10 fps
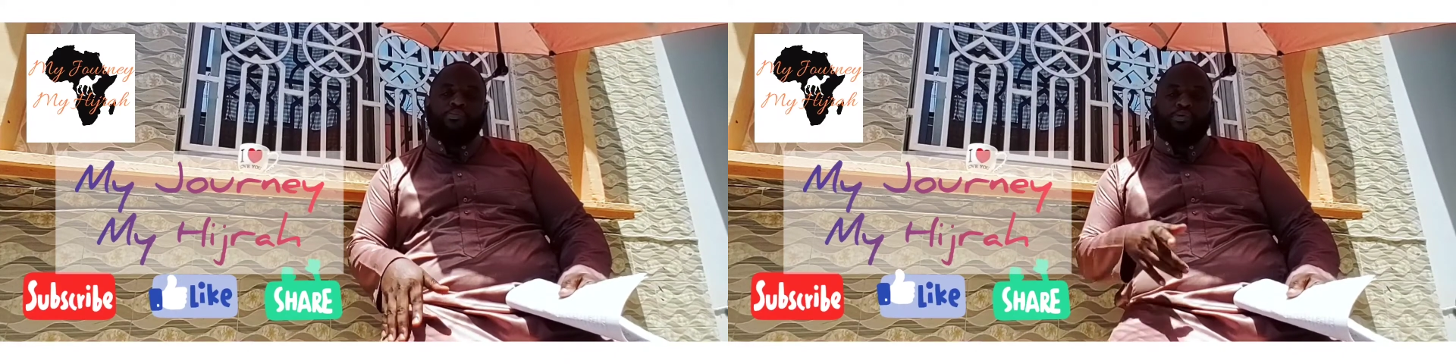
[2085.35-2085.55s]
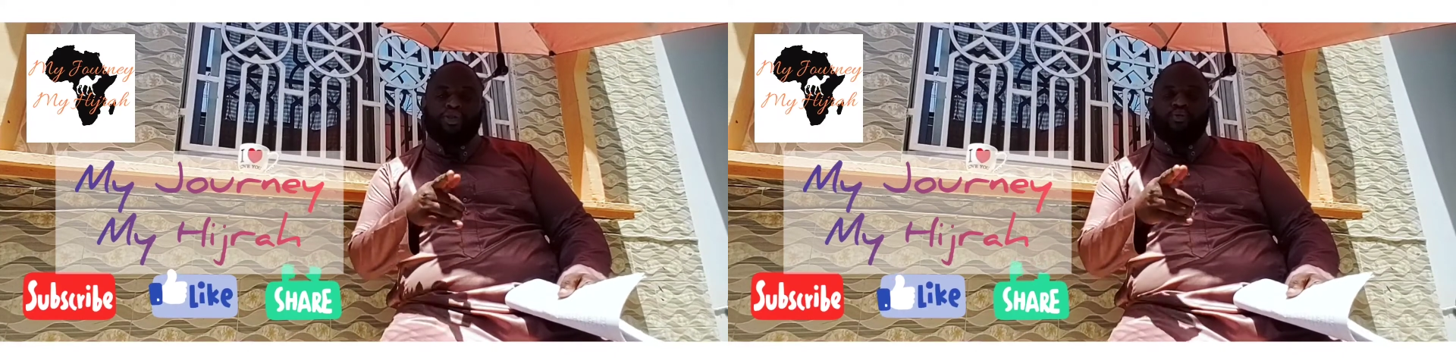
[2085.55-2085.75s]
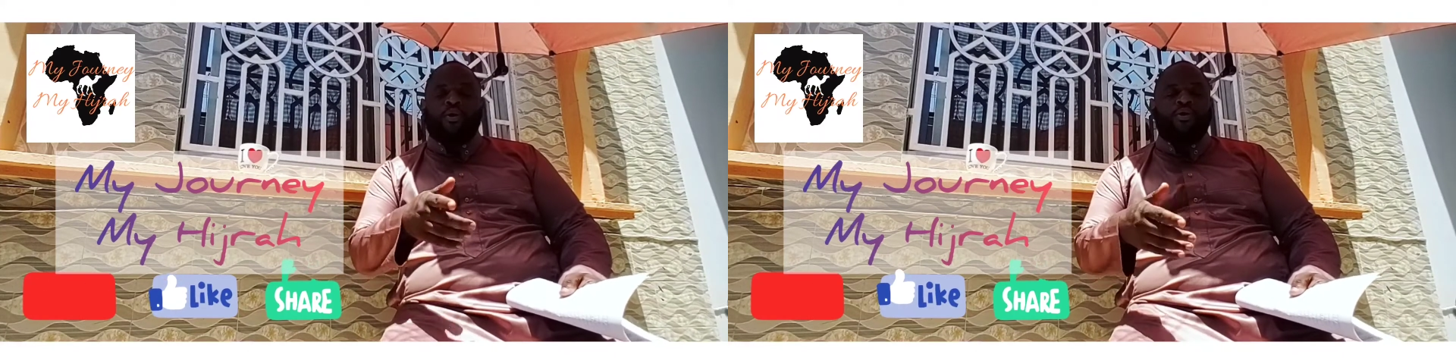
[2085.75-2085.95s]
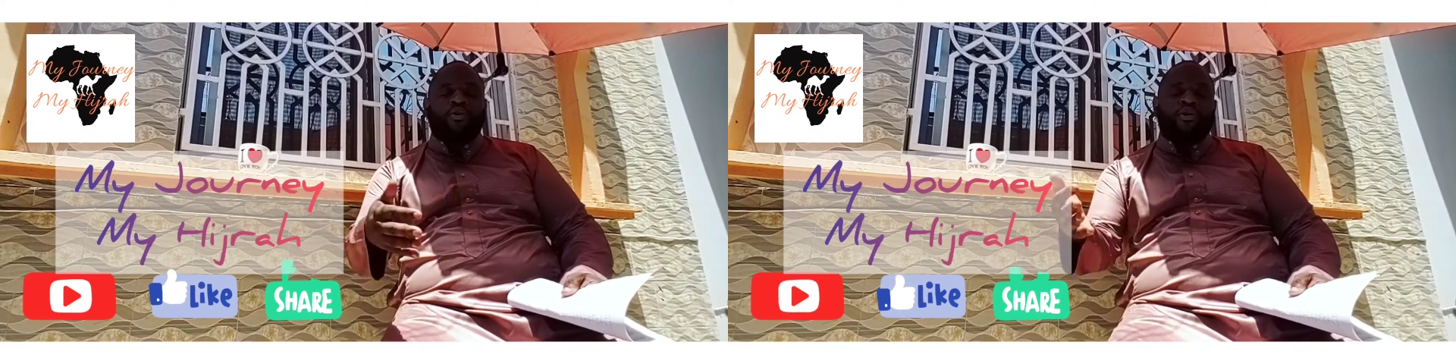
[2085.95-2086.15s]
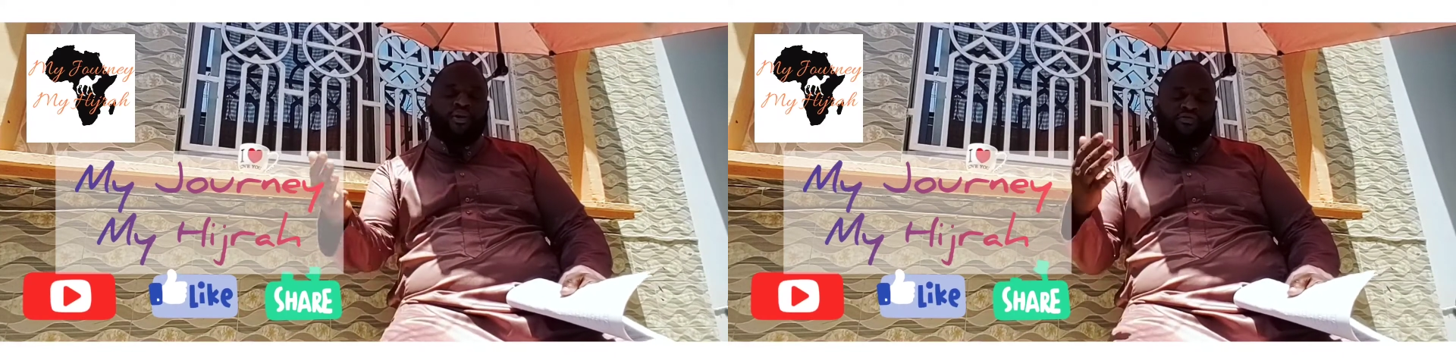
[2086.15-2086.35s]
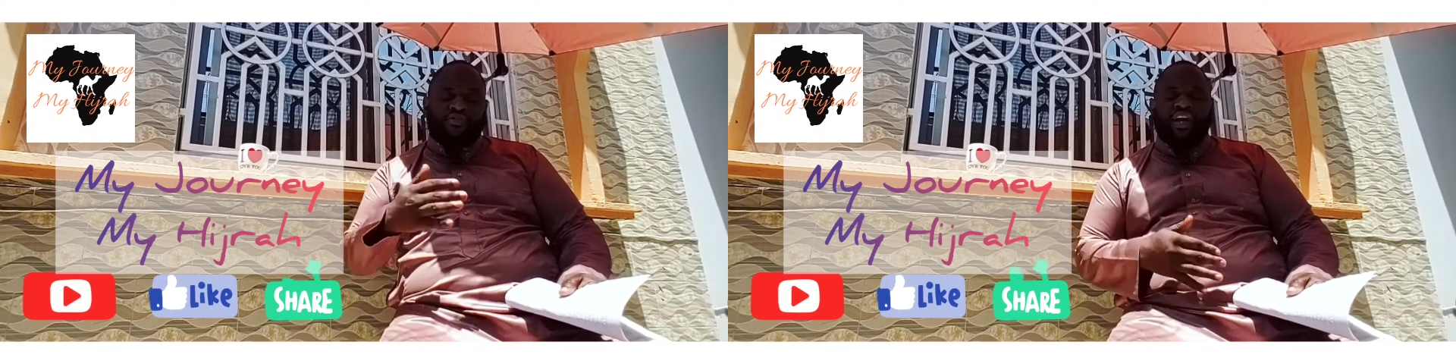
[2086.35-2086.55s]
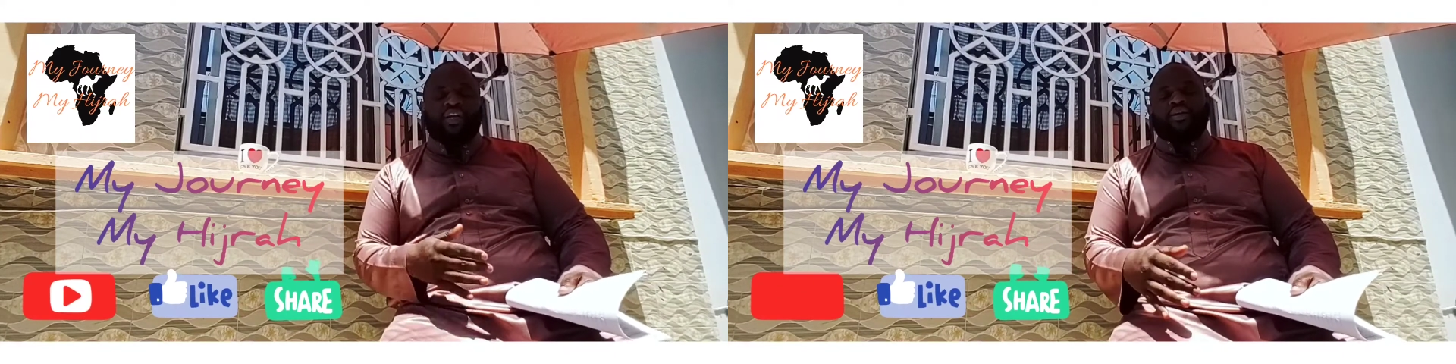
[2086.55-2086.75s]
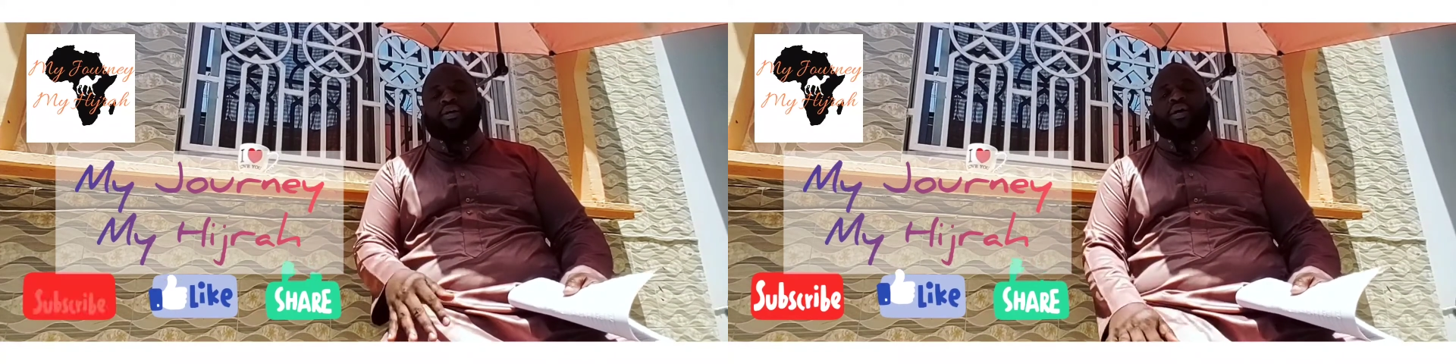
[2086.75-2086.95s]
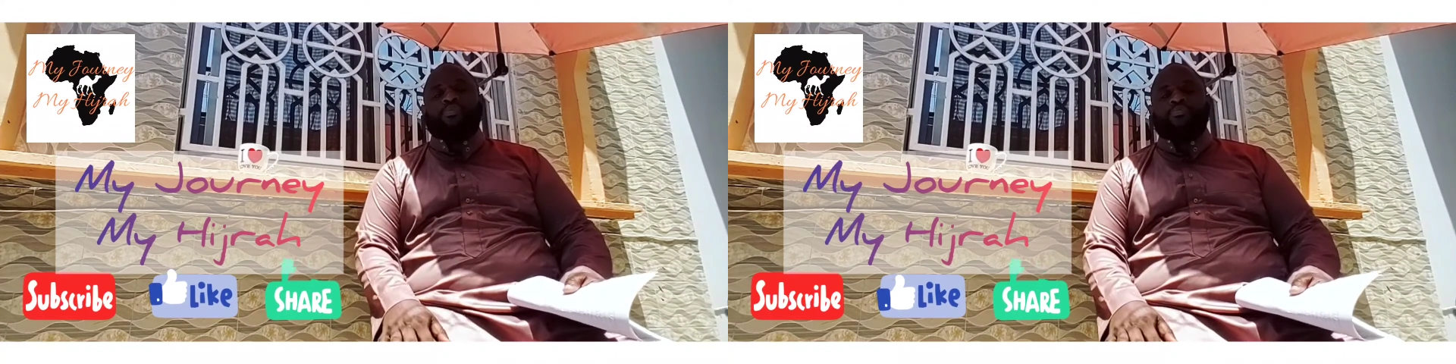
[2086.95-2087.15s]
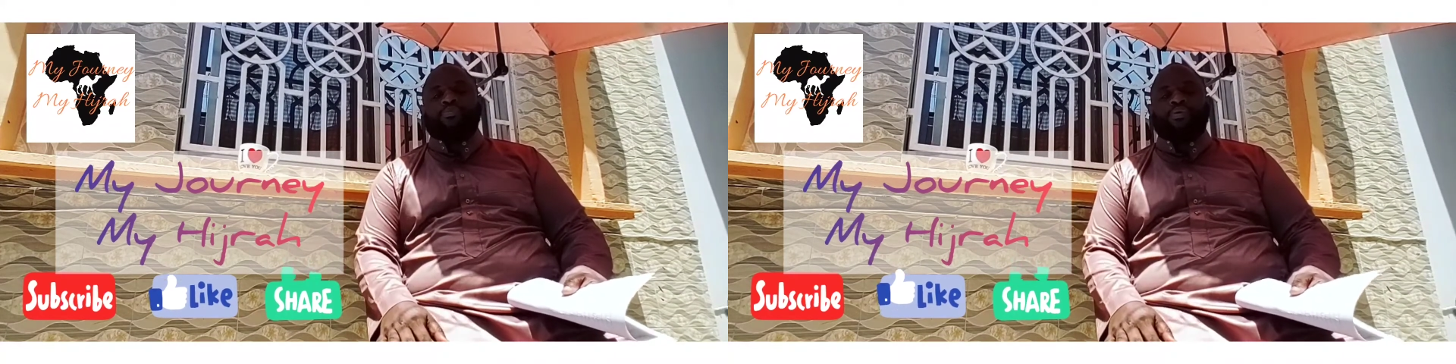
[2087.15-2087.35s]
But you are all invited to
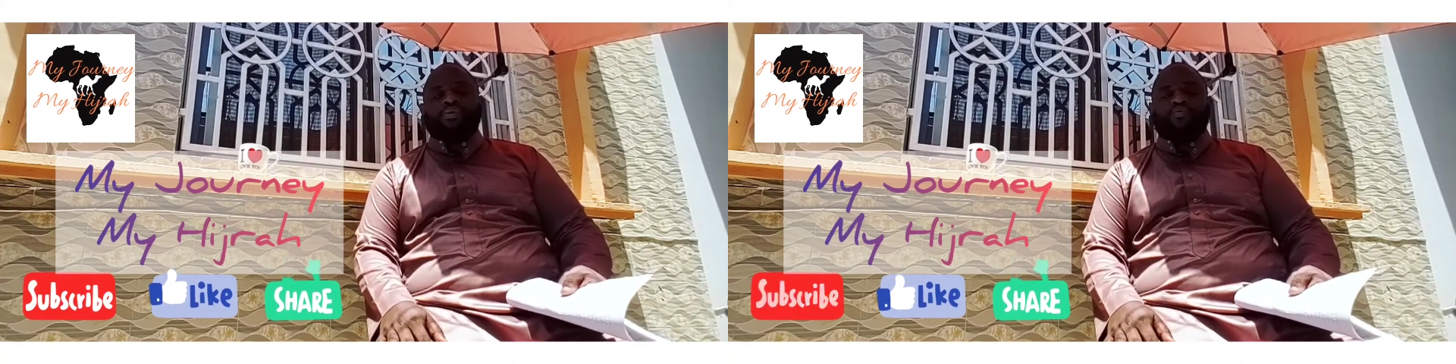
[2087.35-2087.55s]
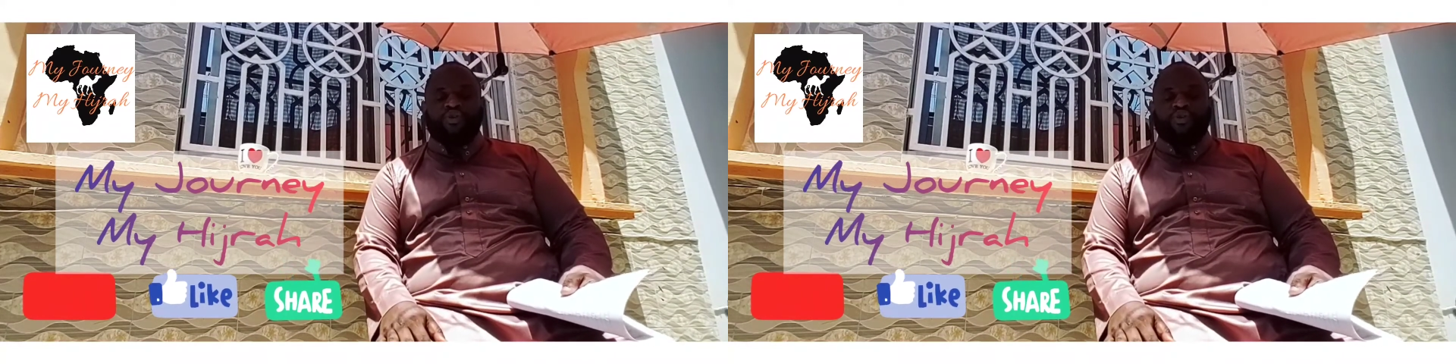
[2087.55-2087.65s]
come